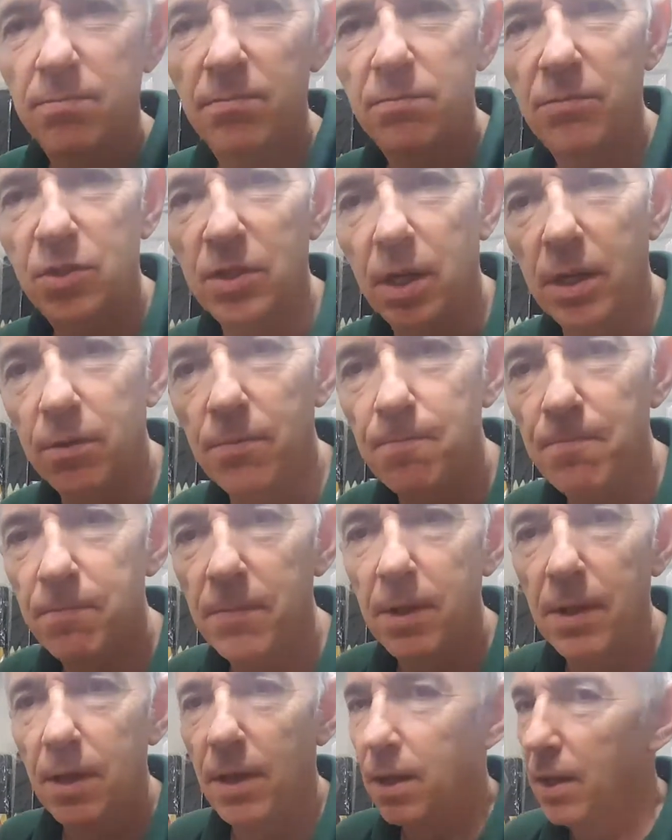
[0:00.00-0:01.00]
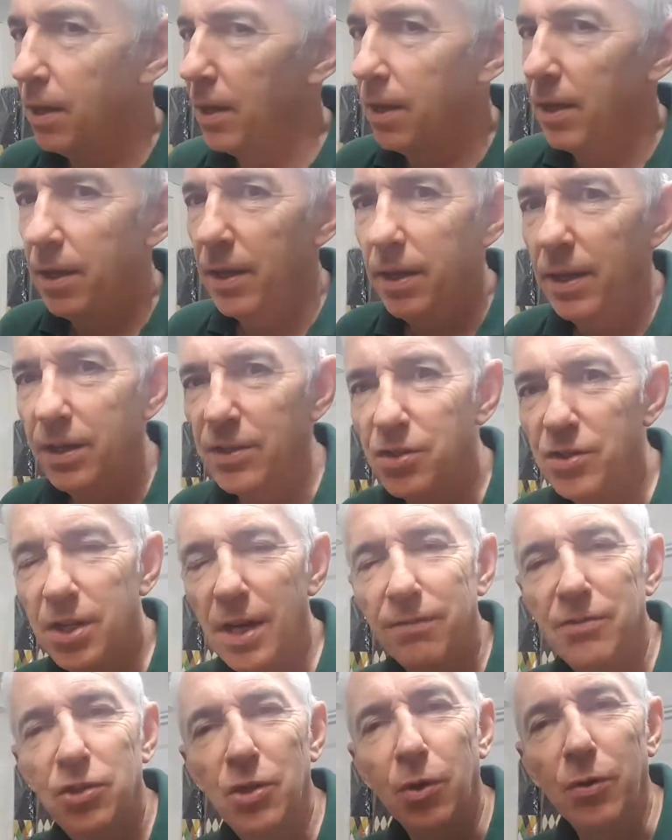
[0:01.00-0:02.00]
So it's a
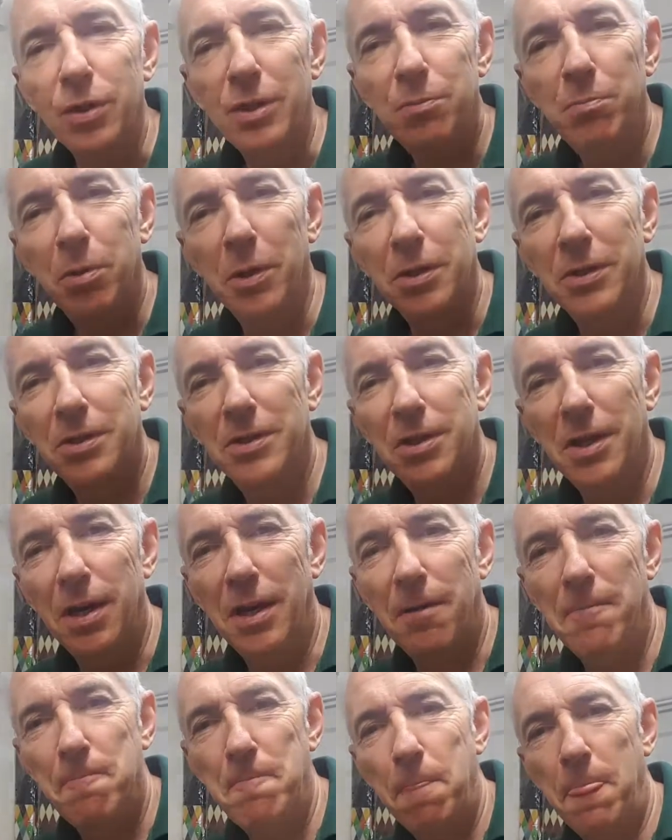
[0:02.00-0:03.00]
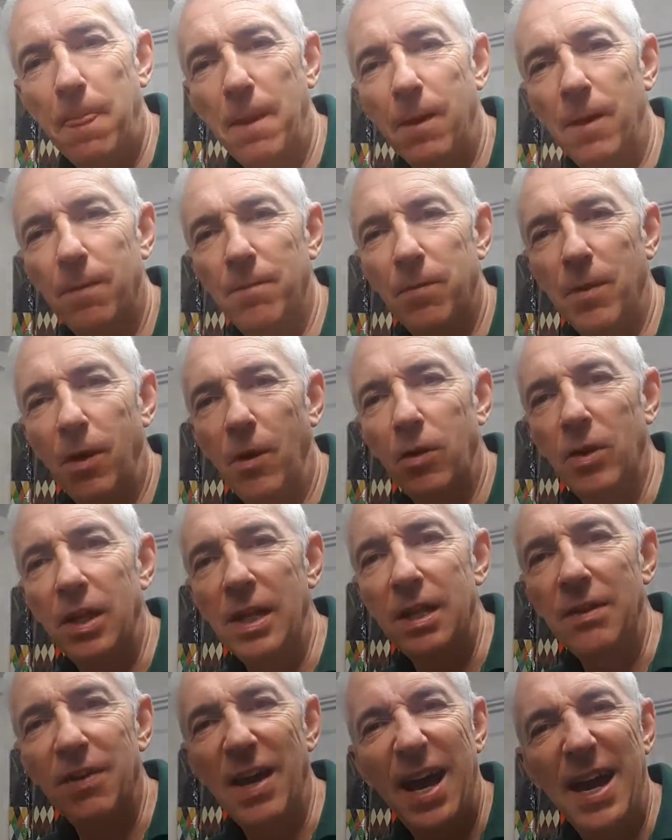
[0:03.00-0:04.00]
tough choice, but I'd
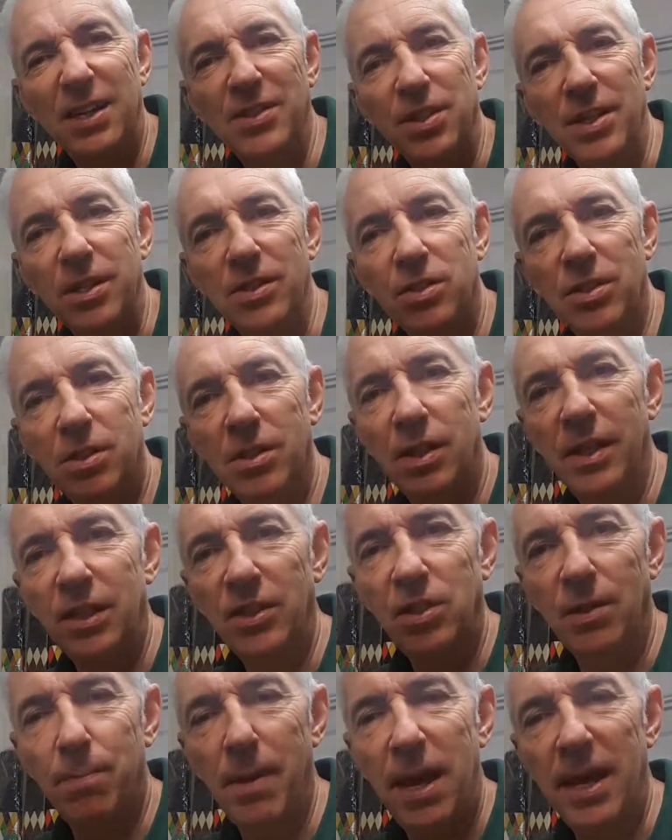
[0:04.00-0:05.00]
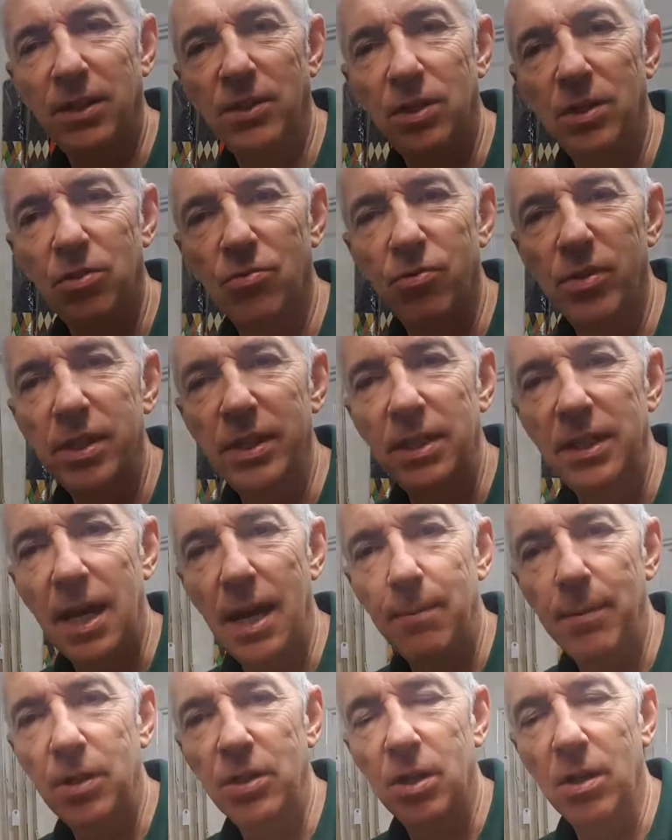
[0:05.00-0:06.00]
leave it as is unless your badge is really
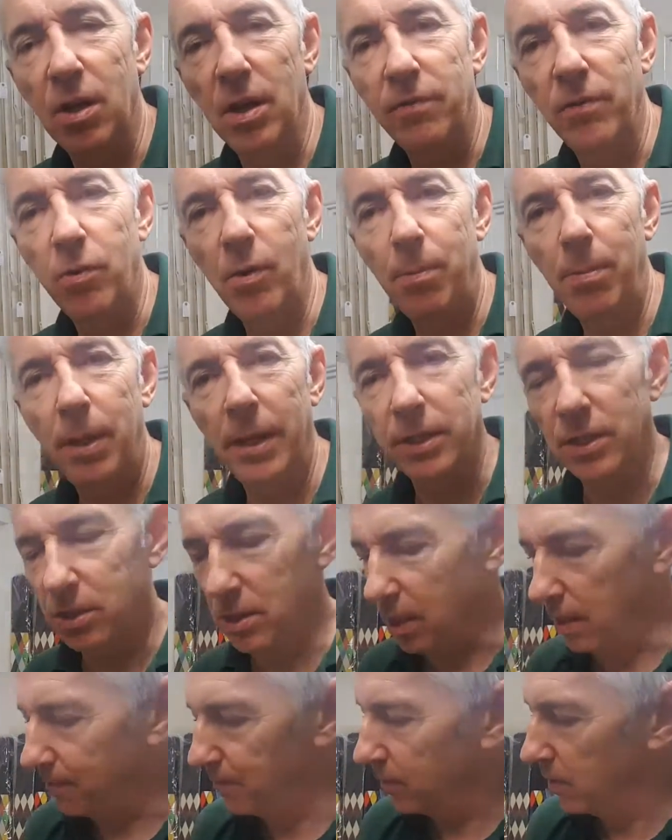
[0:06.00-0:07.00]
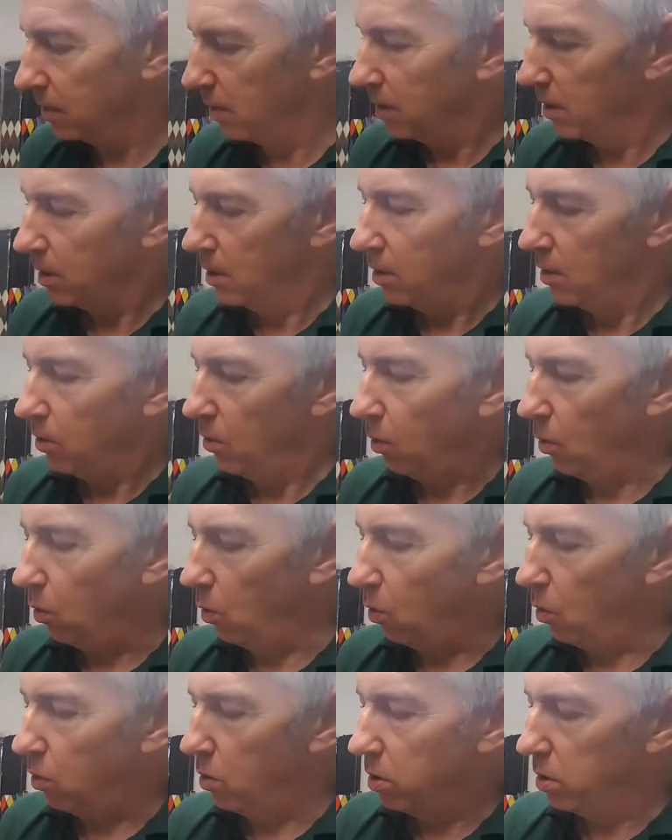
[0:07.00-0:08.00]
damaged, and either replace it
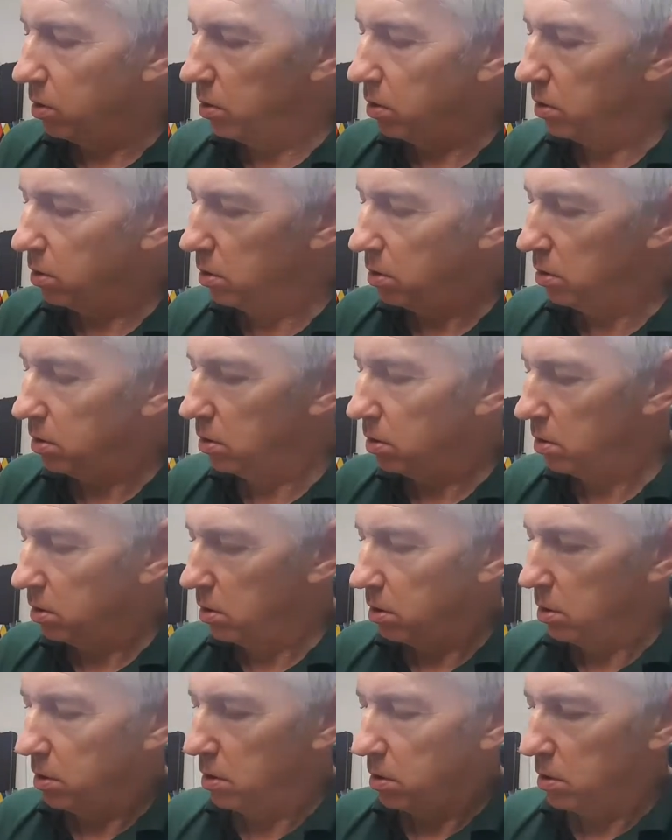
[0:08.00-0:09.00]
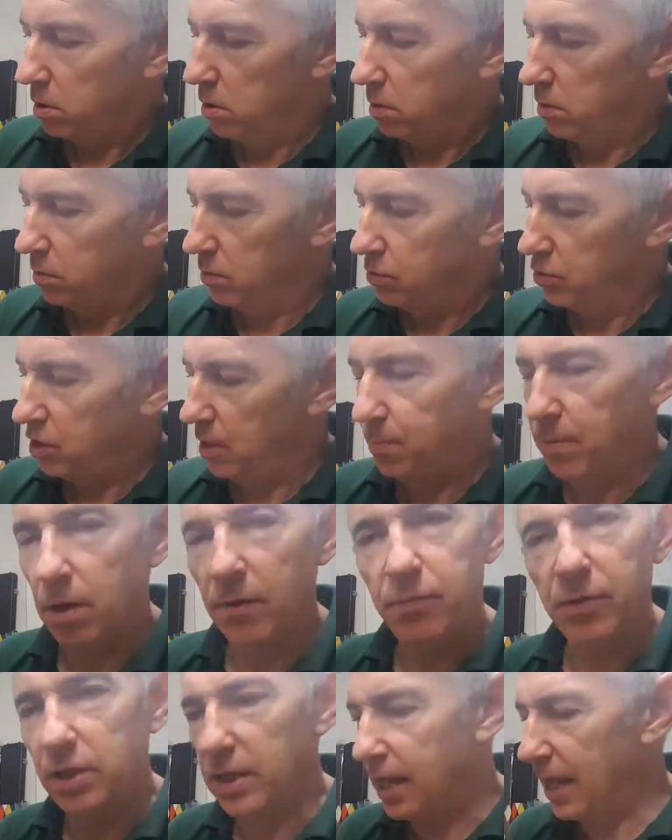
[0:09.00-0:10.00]
or chip it
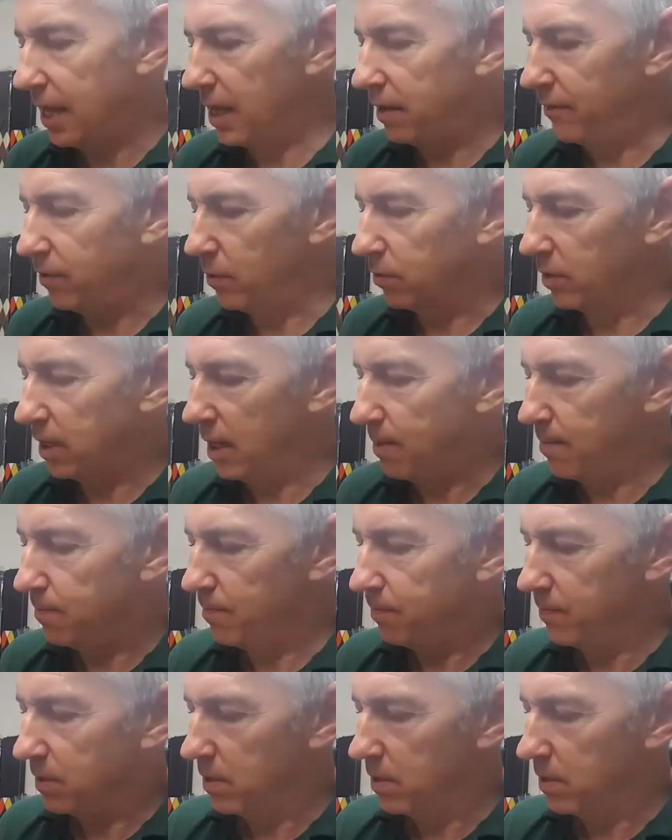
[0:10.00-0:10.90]
off your nail if it will come,